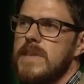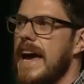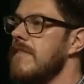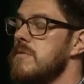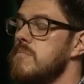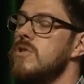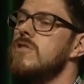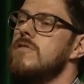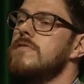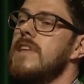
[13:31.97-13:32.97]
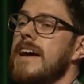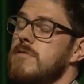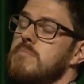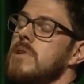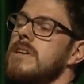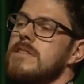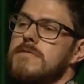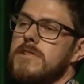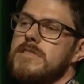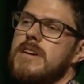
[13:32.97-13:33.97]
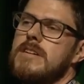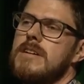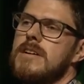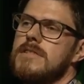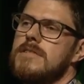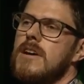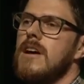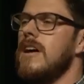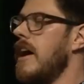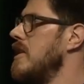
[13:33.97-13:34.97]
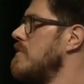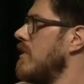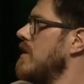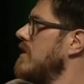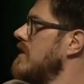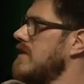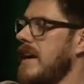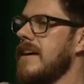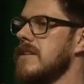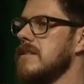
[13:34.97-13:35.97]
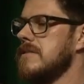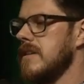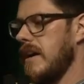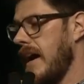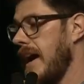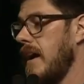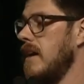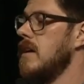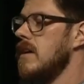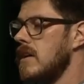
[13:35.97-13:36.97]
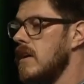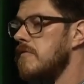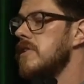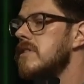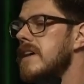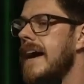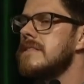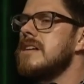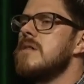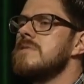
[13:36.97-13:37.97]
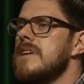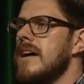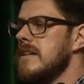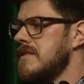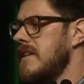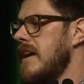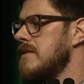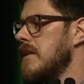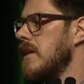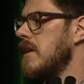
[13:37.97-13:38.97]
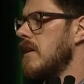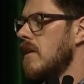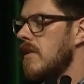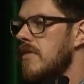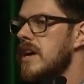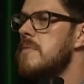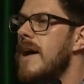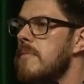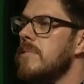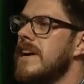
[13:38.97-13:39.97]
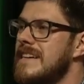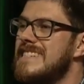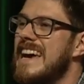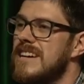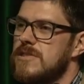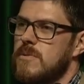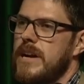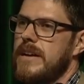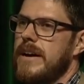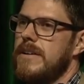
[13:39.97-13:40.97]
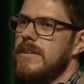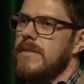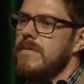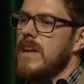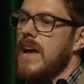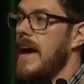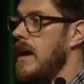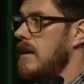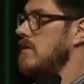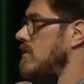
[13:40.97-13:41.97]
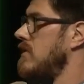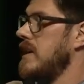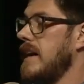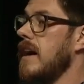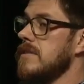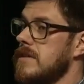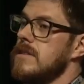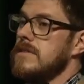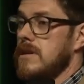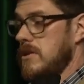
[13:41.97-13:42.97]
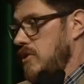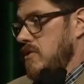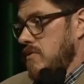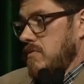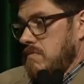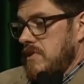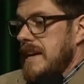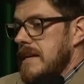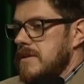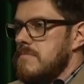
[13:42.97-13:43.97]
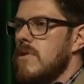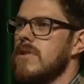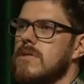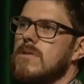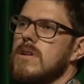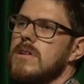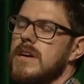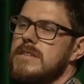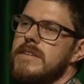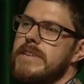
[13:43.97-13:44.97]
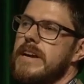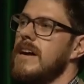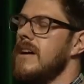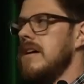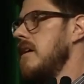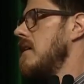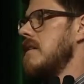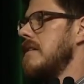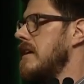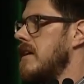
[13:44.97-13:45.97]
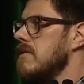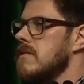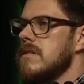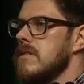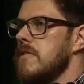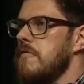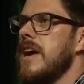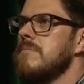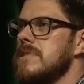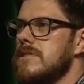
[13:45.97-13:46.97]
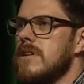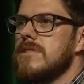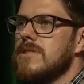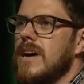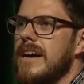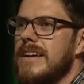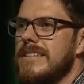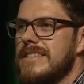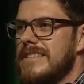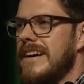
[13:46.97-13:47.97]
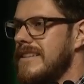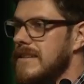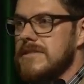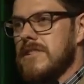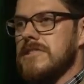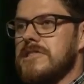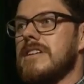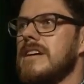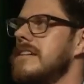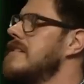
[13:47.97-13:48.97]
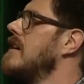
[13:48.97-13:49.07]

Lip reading: They haven't moved, they haven't blinked for 10 years. And you put them in a scanner and say, hey, if your dad's name is Alexander, think about playing tennis right now. And you do the analysis and it shows tennis motor cortical activity. The family starts crying and the scientists start cheering.